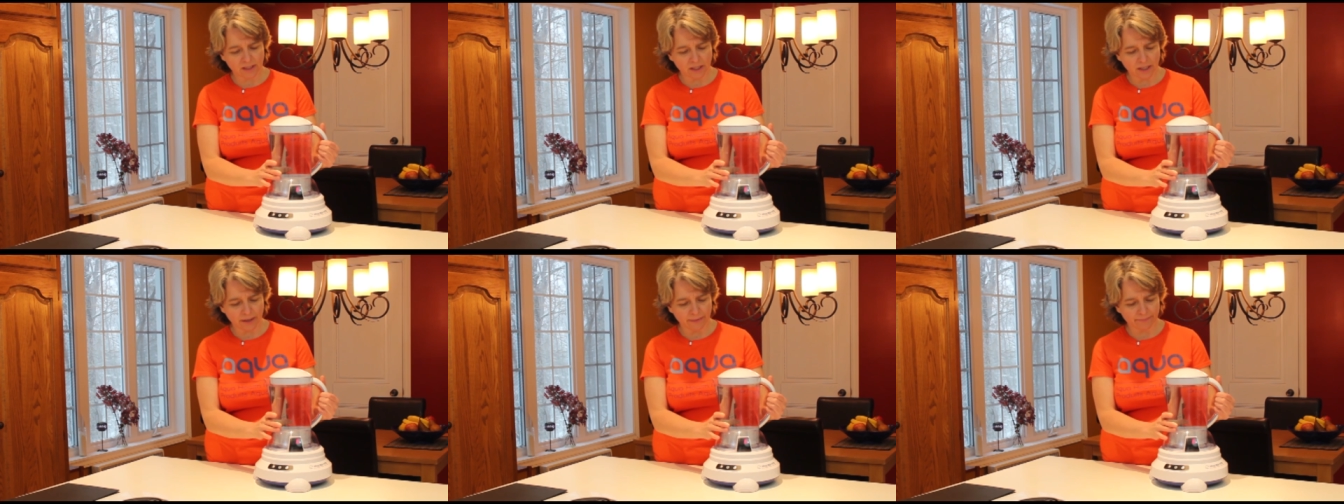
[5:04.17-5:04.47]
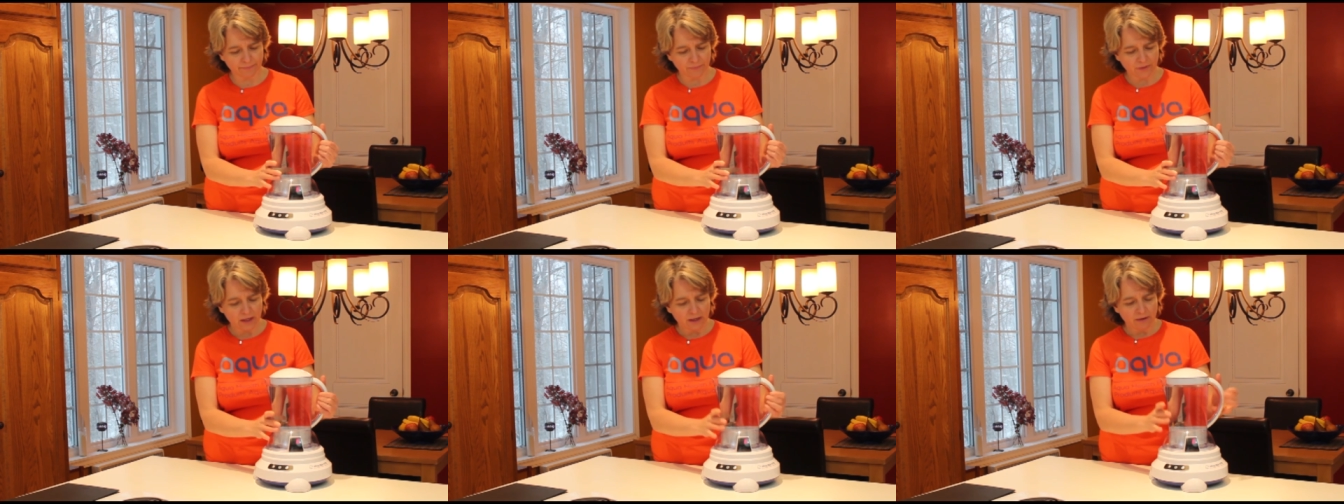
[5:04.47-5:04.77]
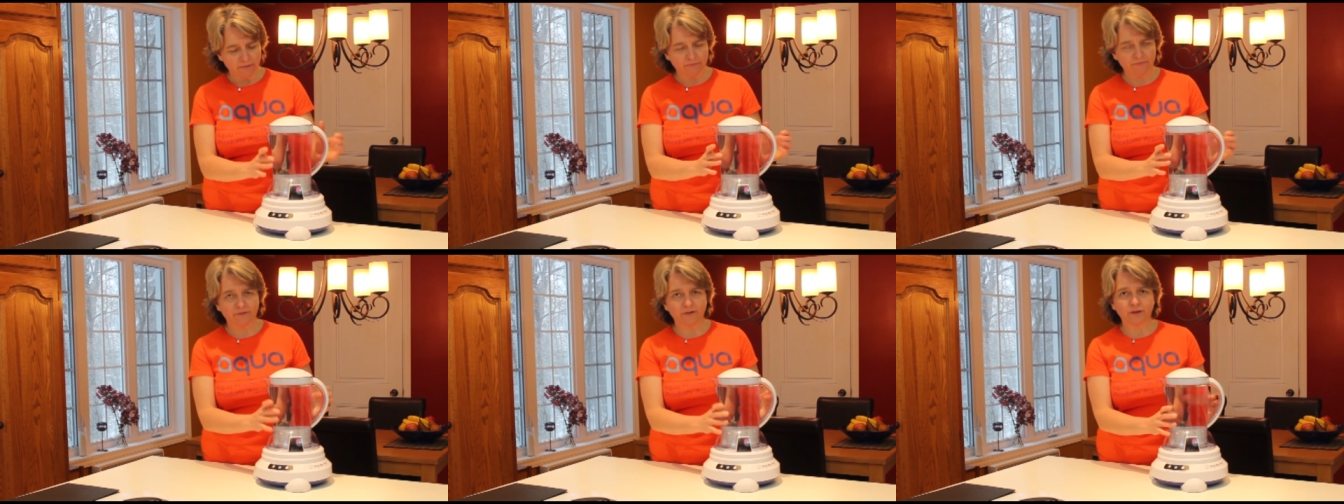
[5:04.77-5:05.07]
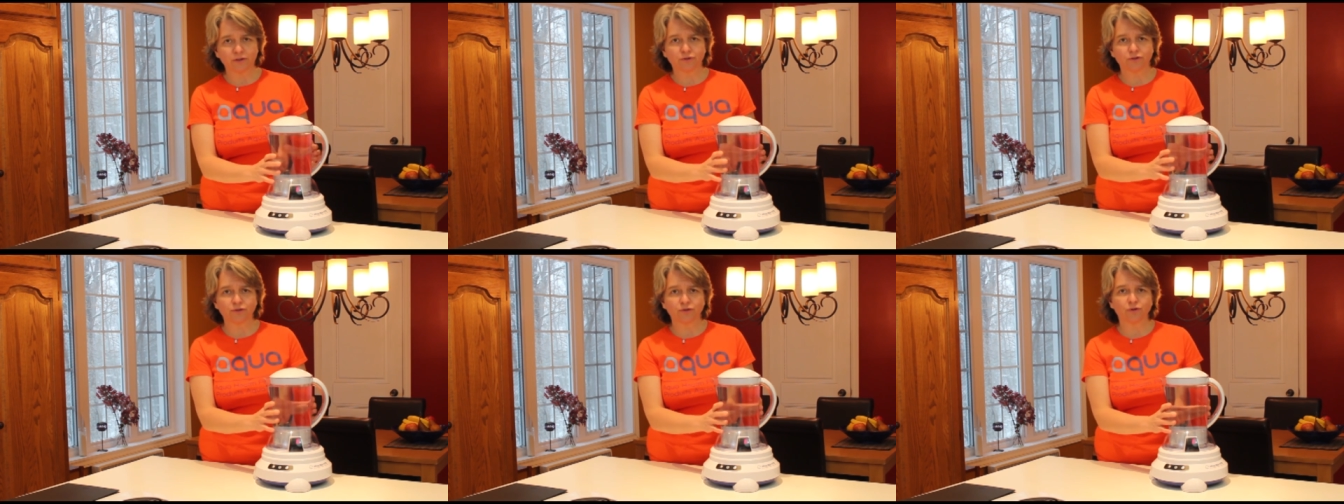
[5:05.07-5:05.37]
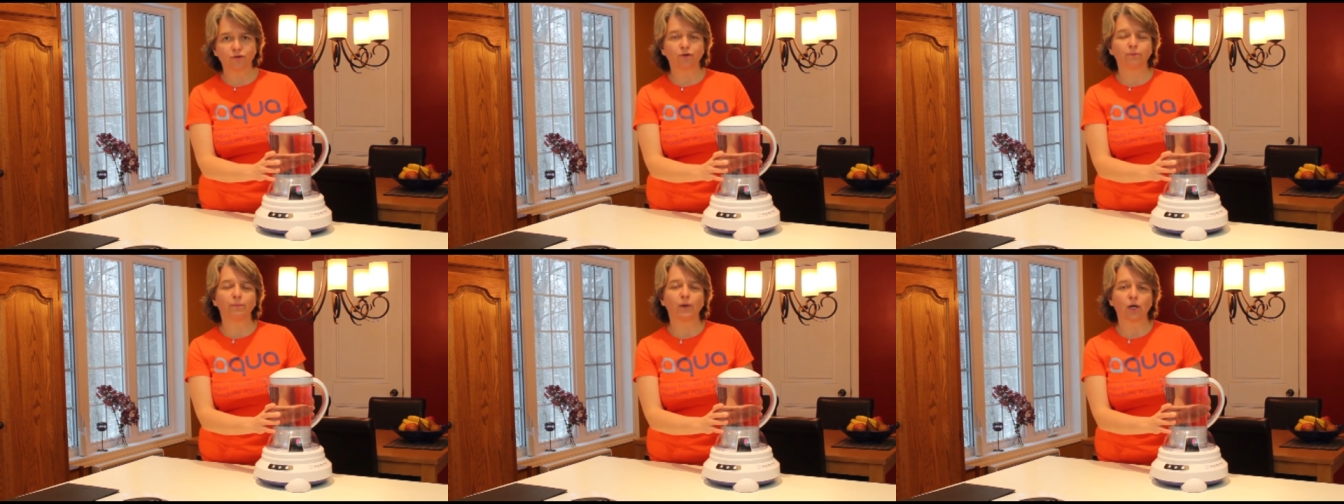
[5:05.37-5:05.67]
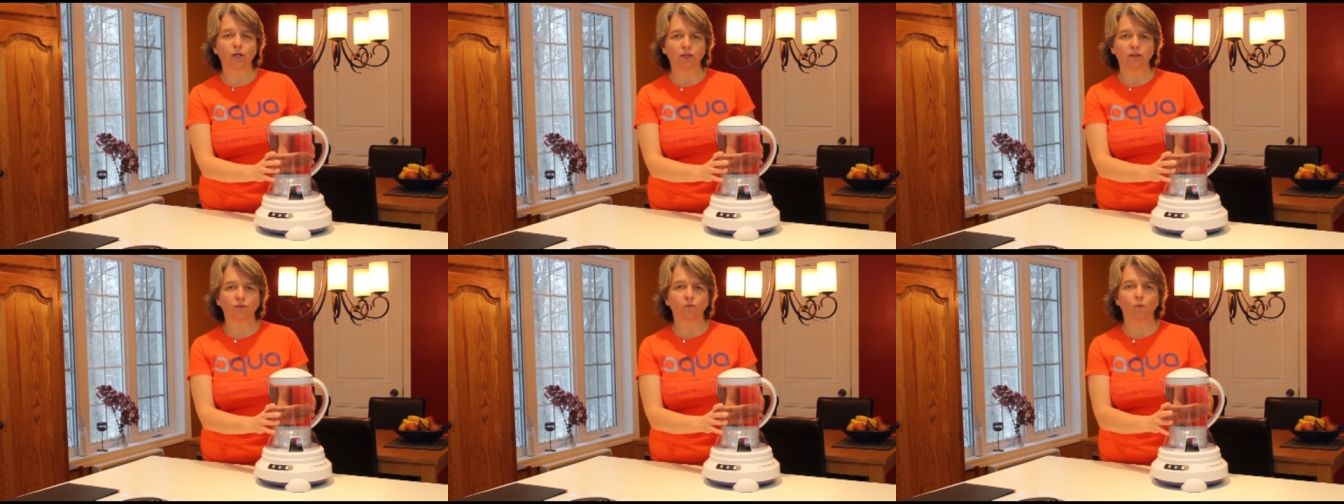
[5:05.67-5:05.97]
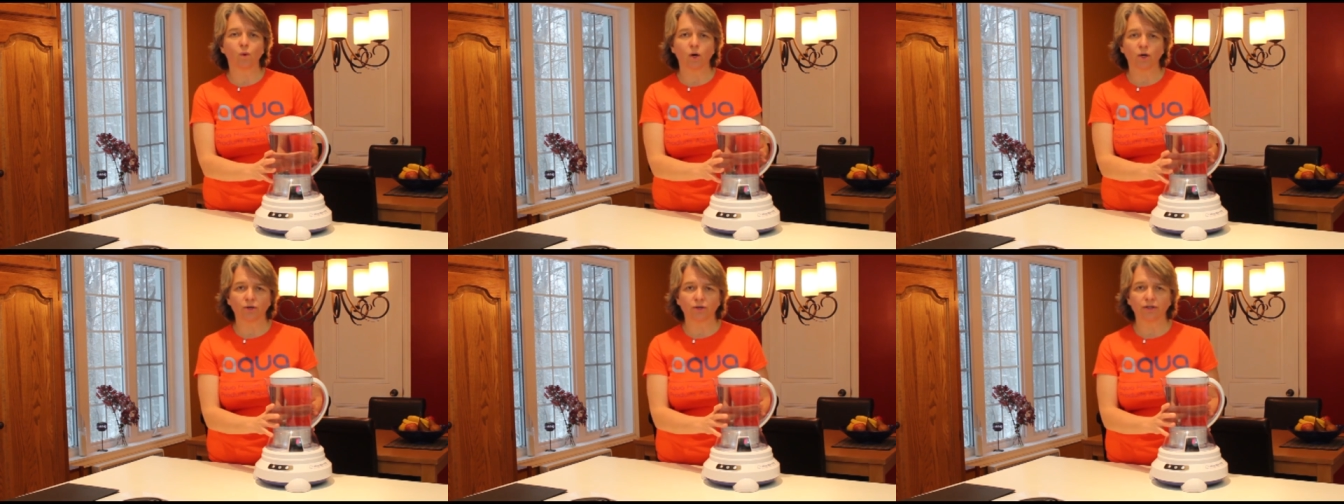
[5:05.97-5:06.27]
um, filtered or bottled
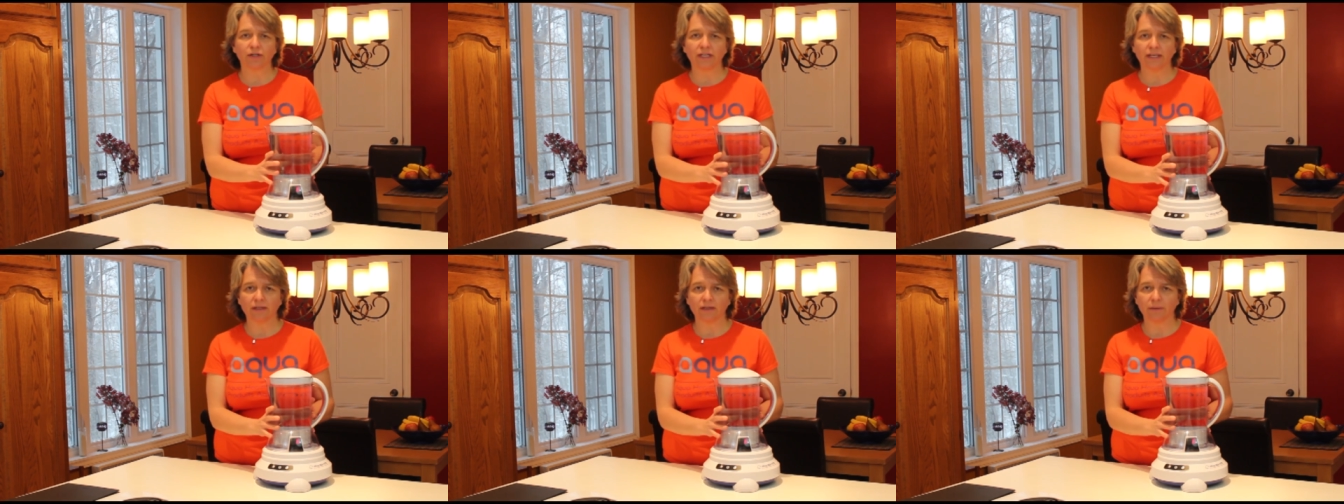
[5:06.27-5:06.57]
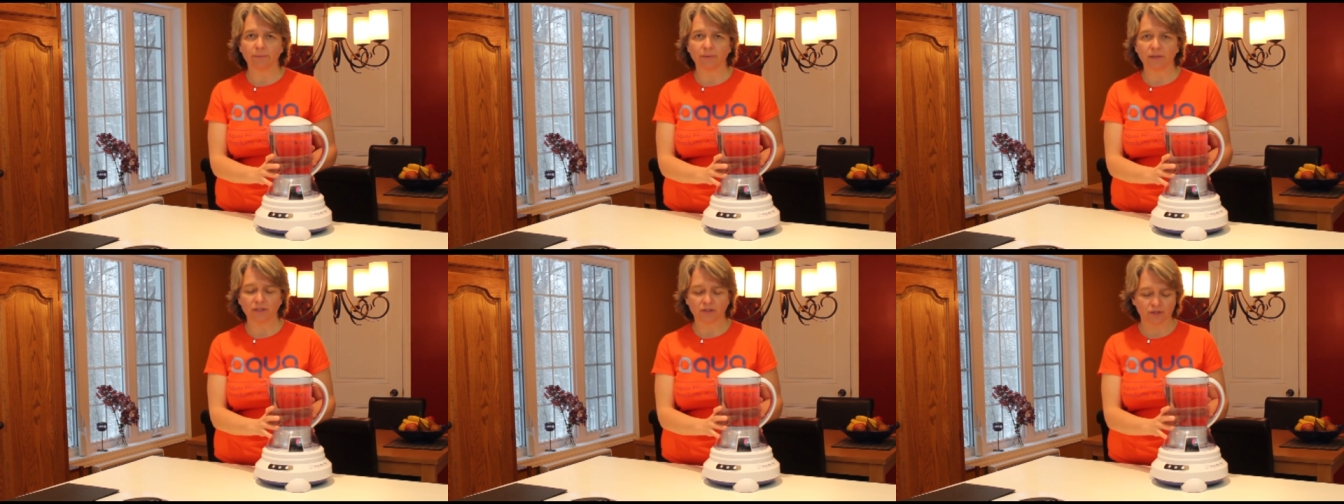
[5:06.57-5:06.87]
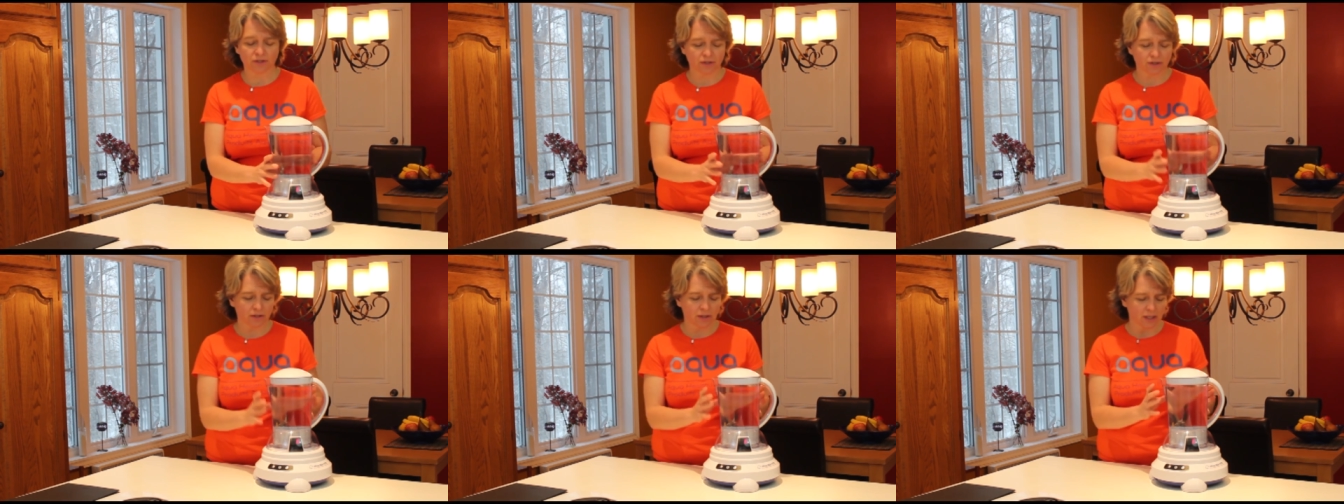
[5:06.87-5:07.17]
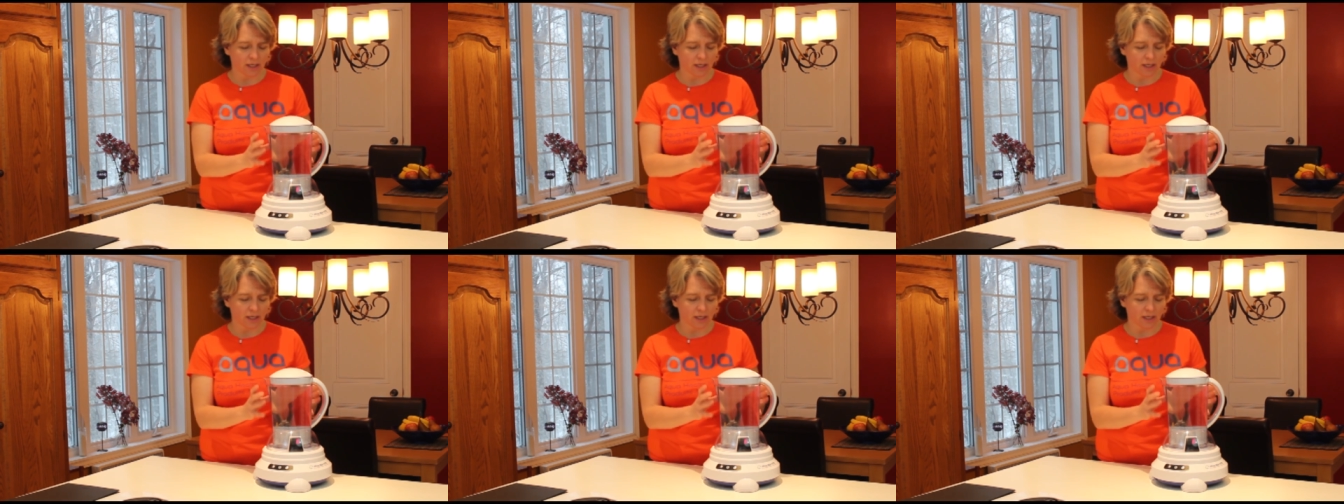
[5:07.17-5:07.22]
water in the pitcher.